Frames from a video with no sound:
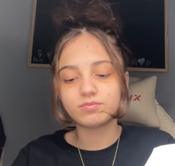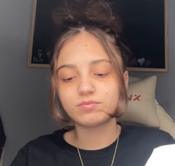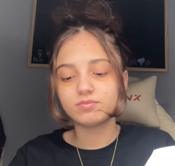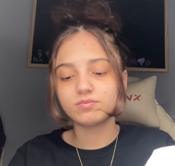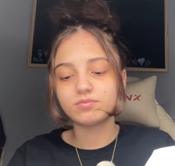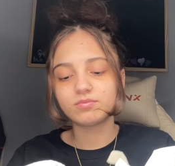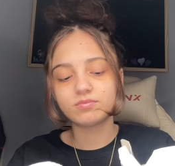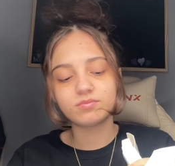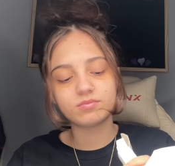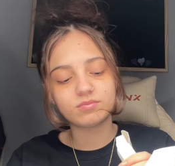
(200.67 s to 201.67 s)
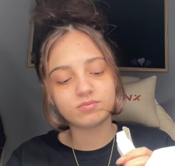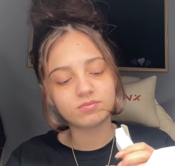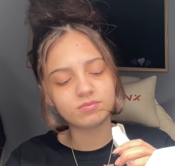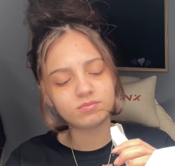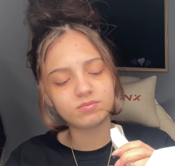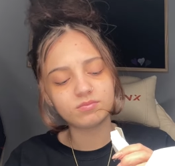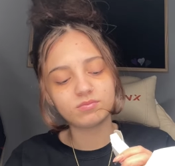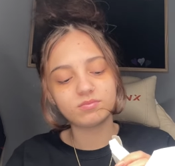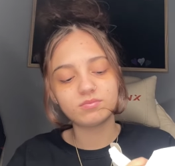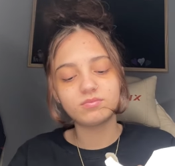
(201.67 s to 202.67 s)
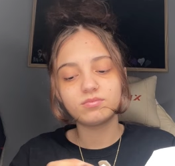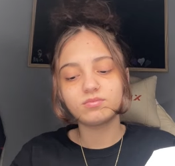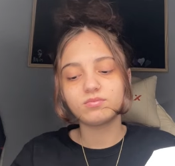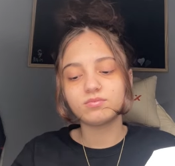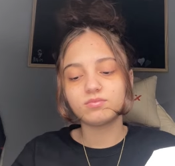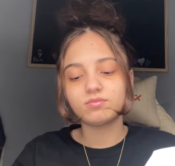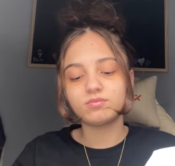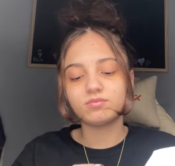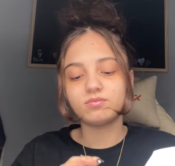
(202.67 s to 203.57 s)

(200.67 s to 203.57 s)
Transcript: [no speech]